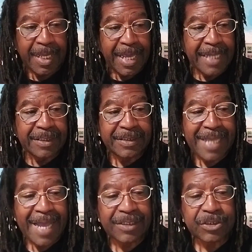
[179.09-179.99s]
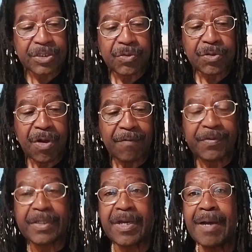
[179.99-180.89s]
And the sideshow
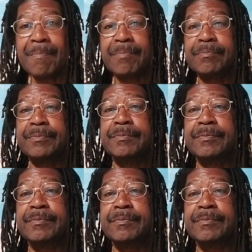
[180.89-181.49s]
coffee cup.